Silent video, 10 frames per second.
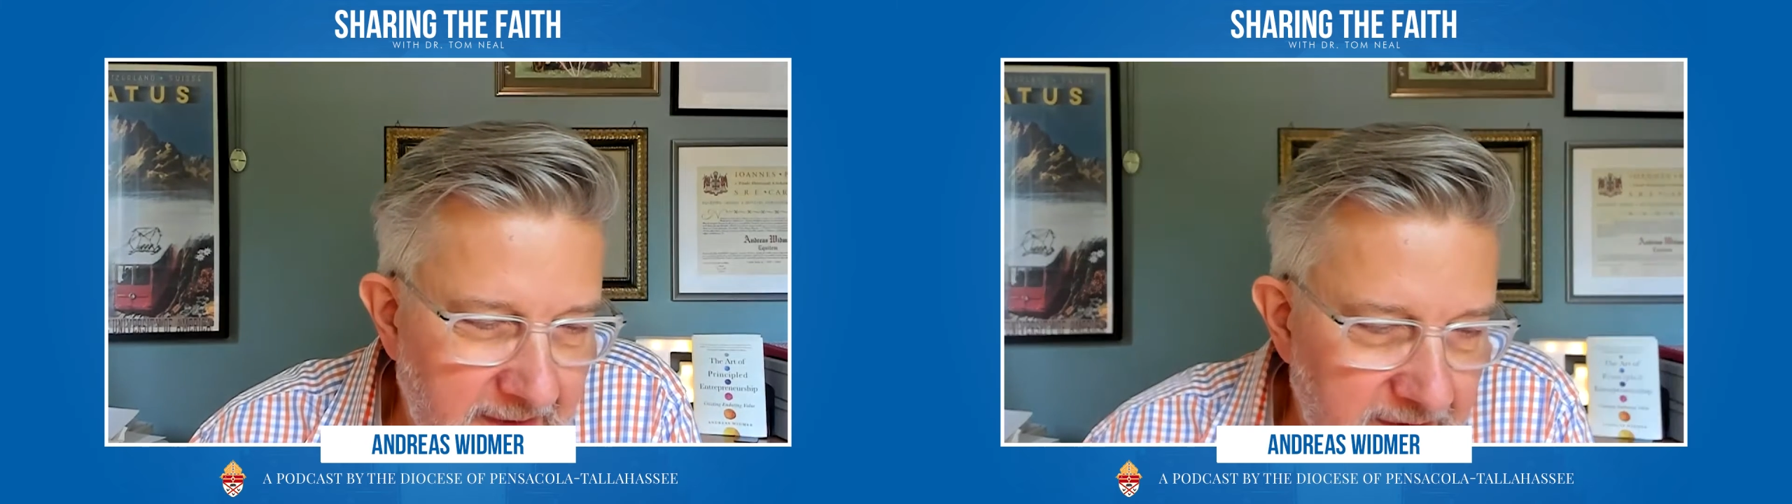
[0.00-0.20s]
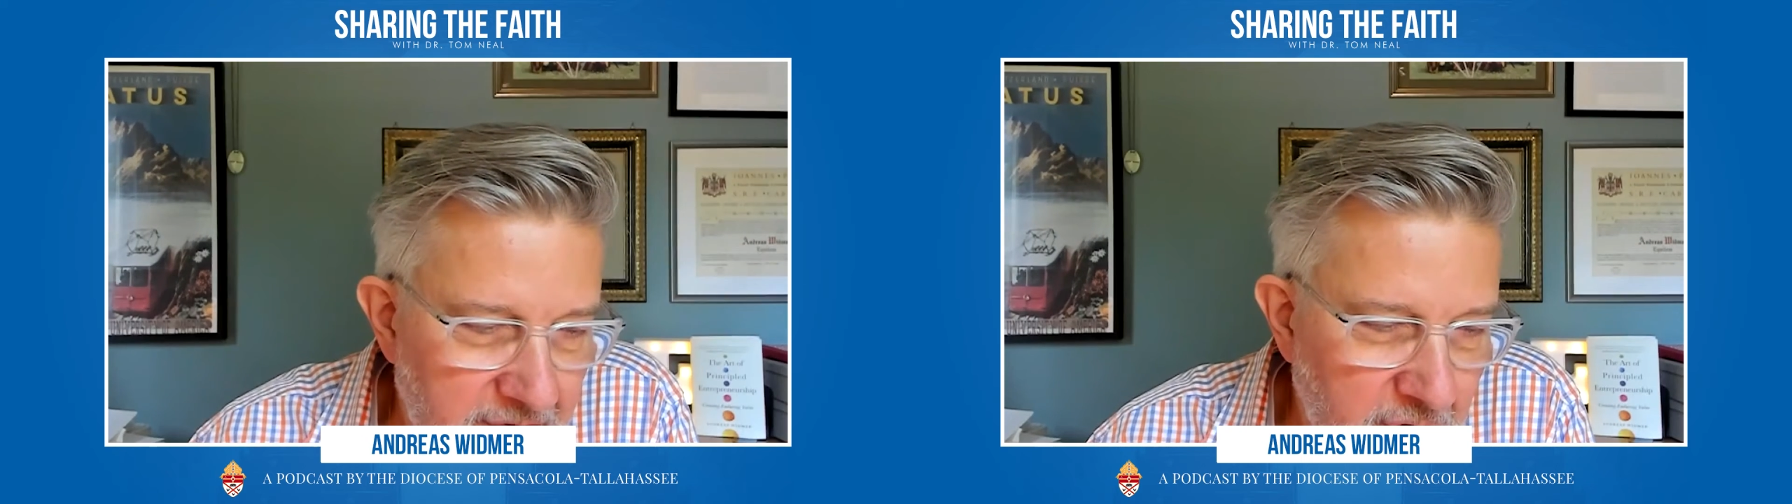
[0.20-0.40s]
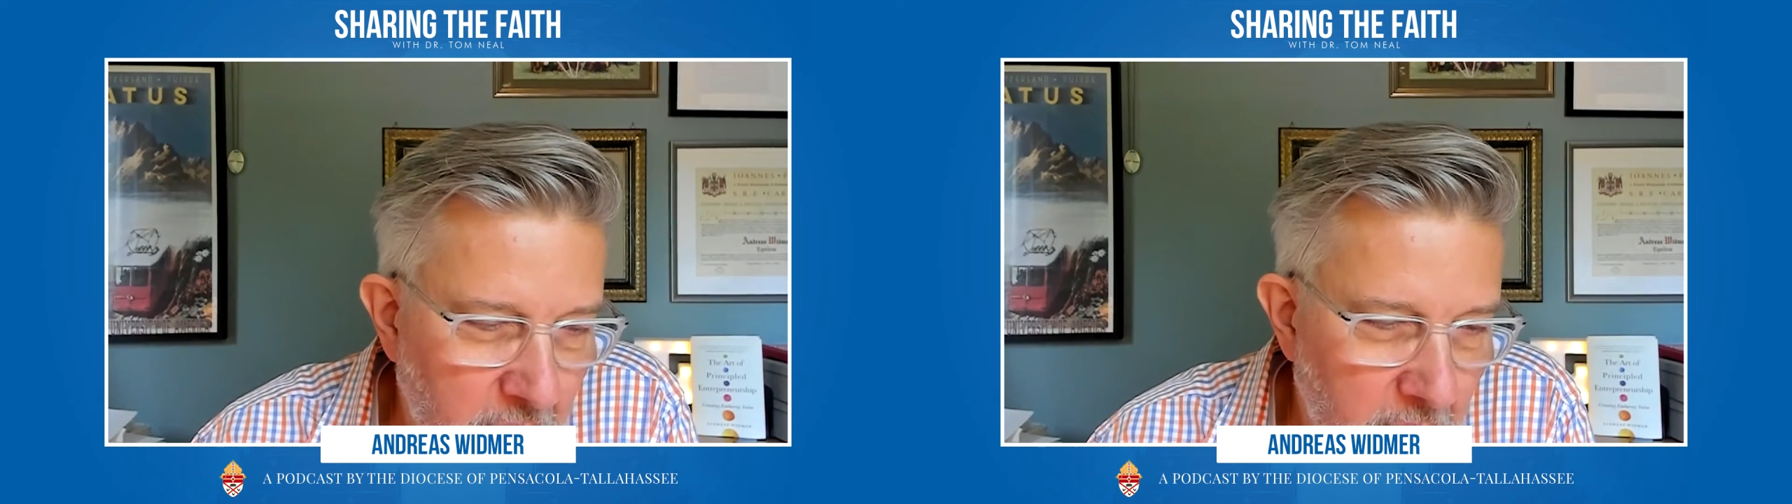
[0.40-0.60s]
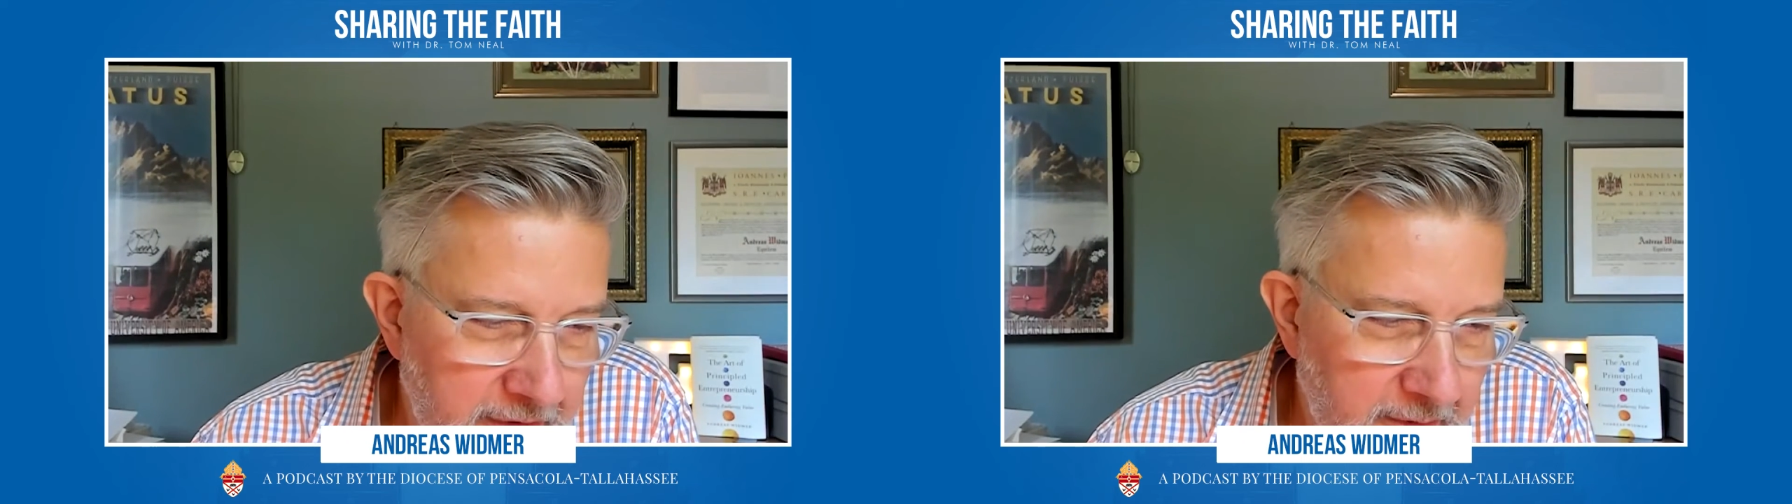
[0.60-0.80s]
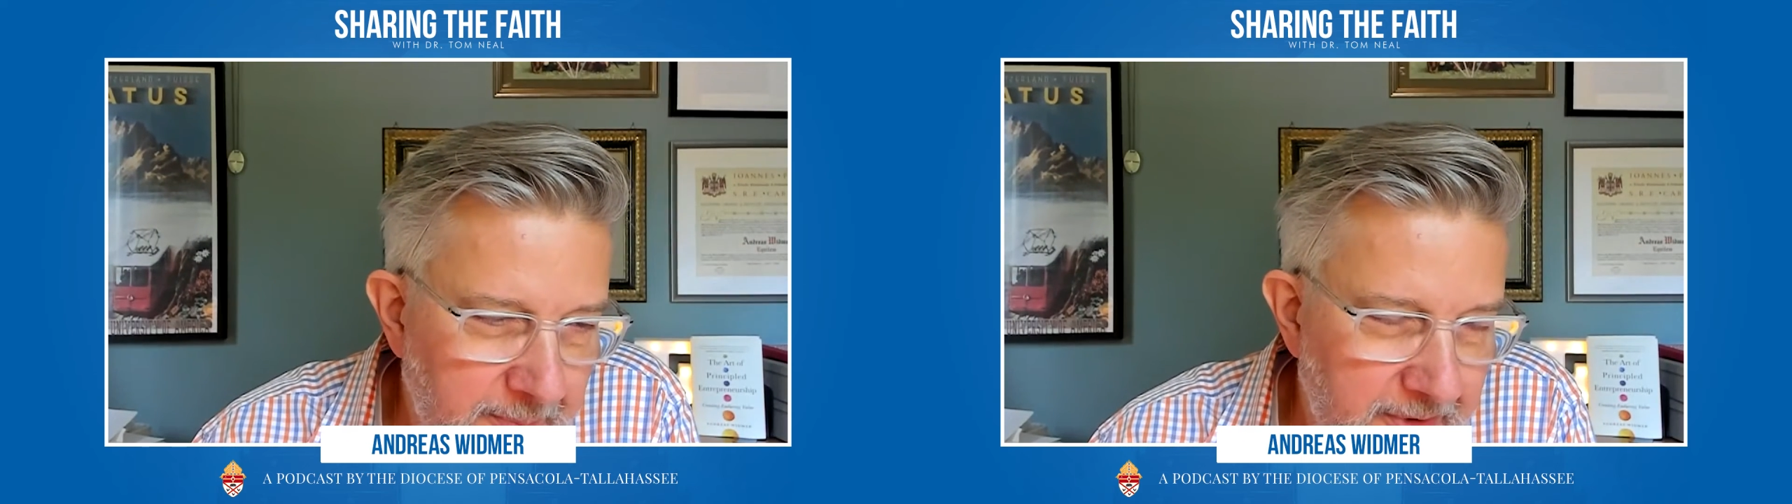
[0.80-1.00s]
The
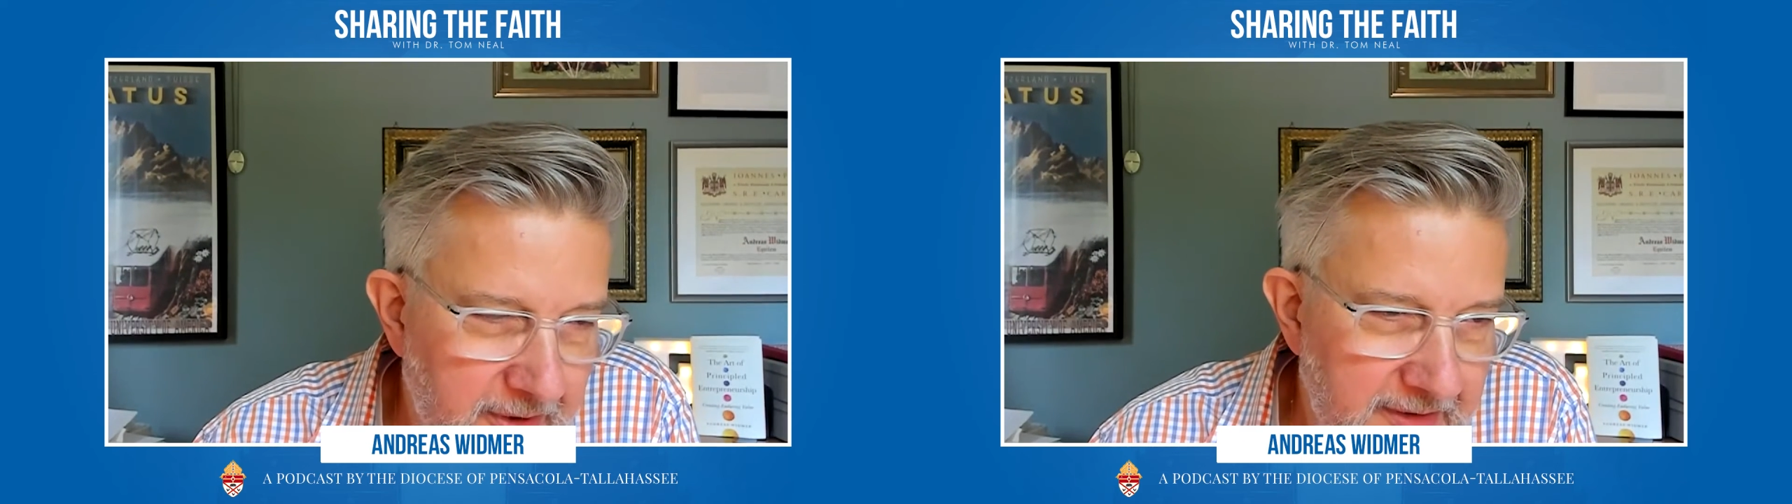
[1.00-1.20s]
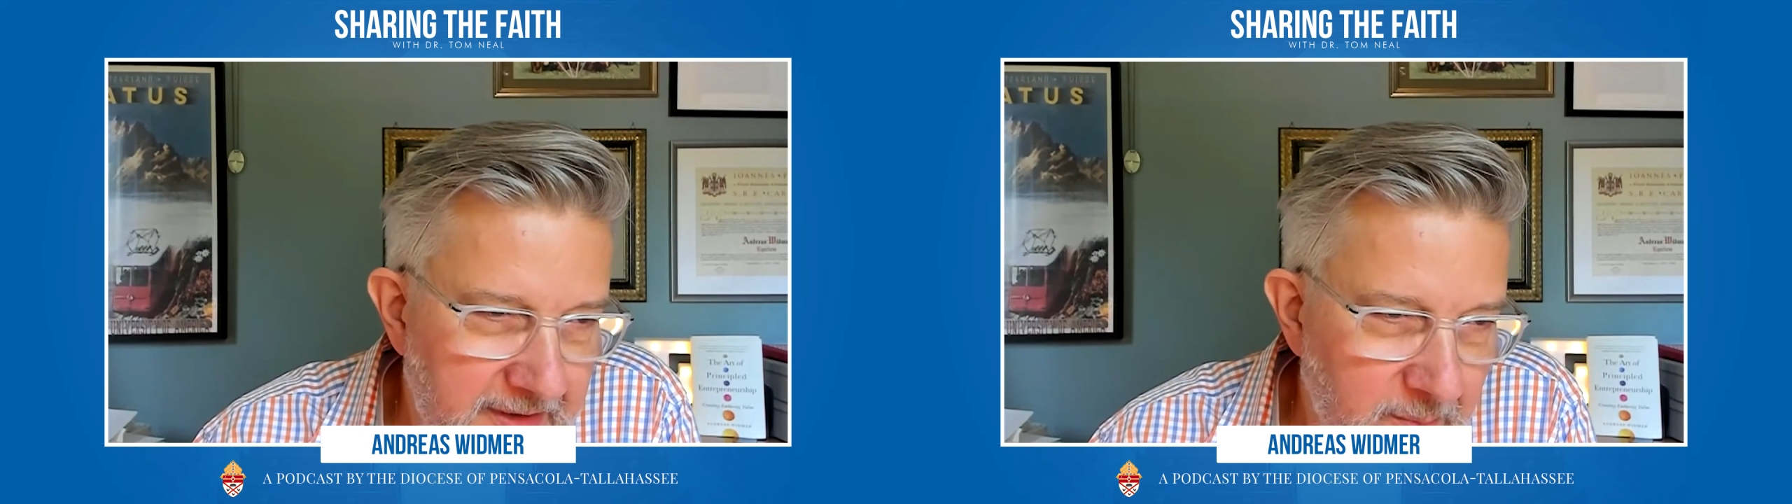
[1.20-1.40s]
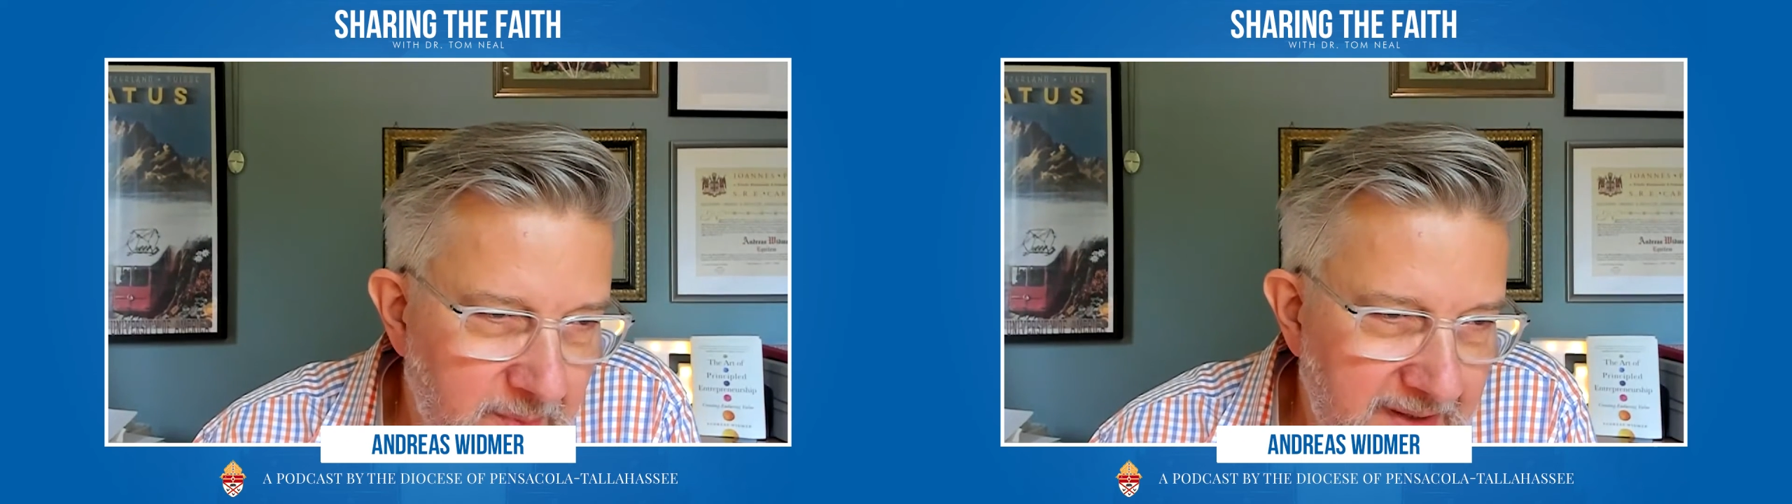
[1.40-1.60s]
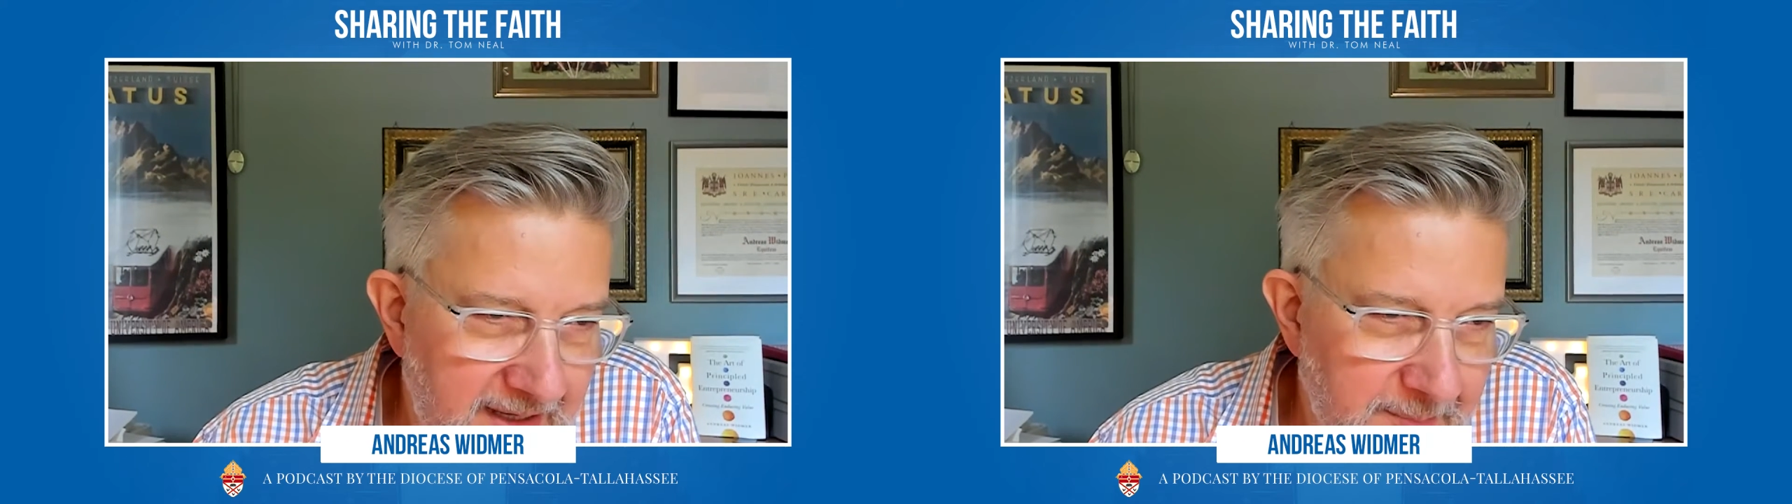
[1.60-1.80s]
toil part, in a way,